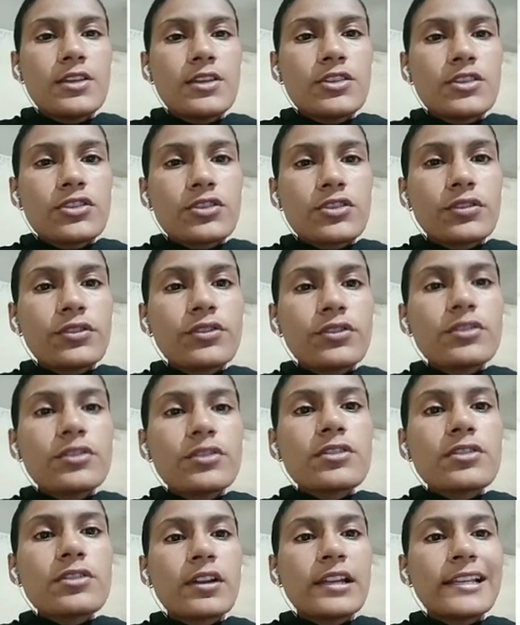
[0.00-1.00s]
So
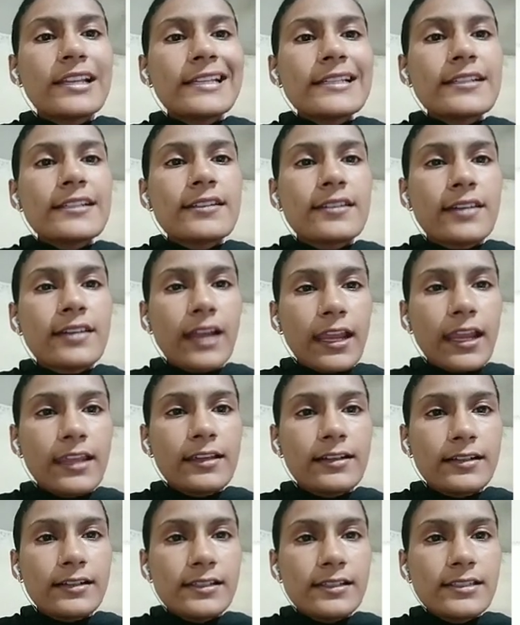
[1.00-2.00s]
use only
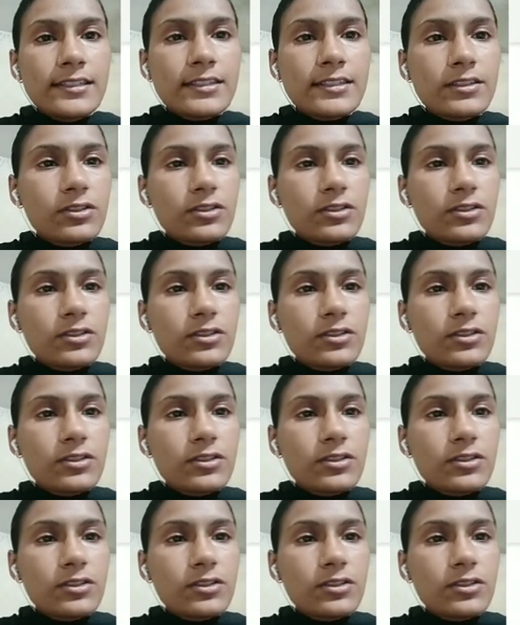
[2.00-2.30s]
triangles.